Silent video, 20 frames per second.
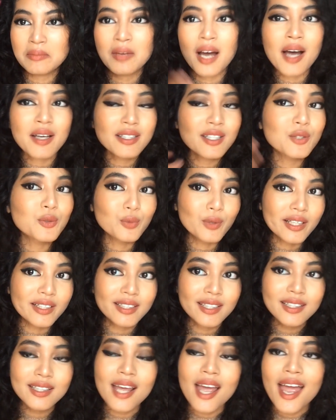I just
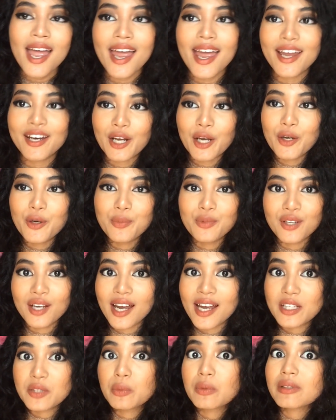winged it, and I hope you
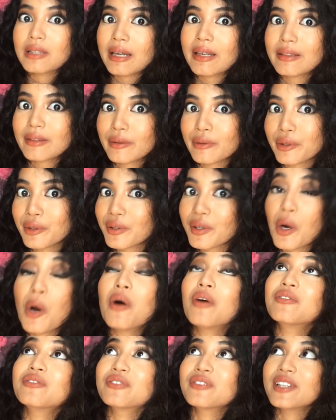guys will like the look.
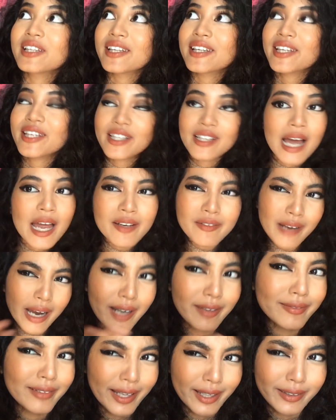Hopefully,
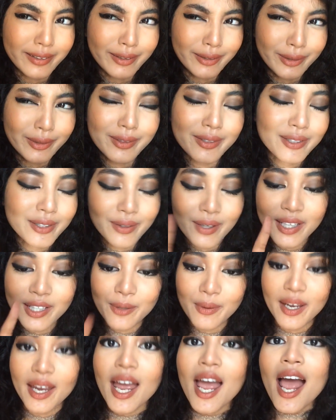I like the look. So
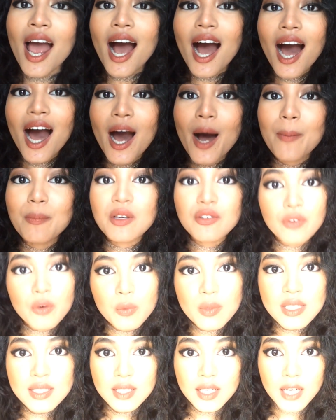anyway, before
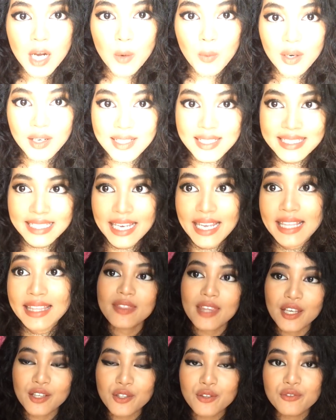we start, I want to say
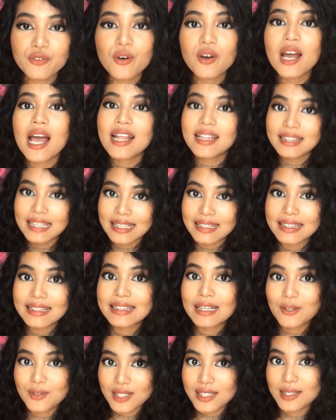thank you for
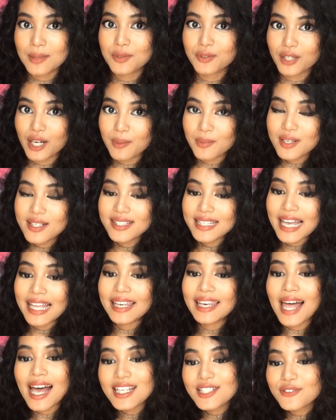10,000 subscribers.
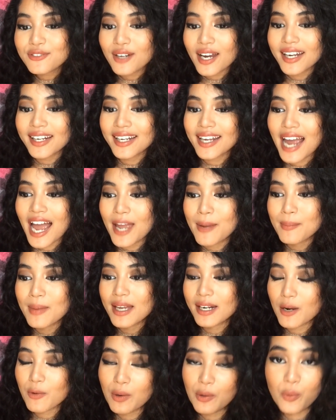And last Friday, I
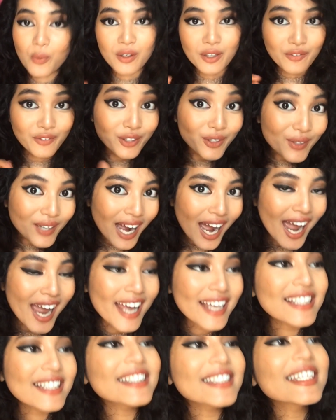met up with one of you
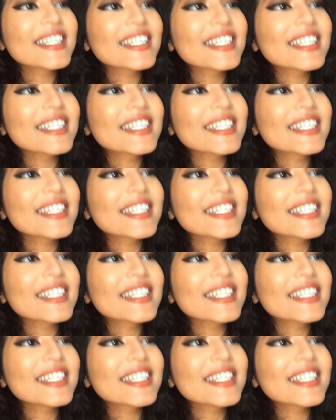guys.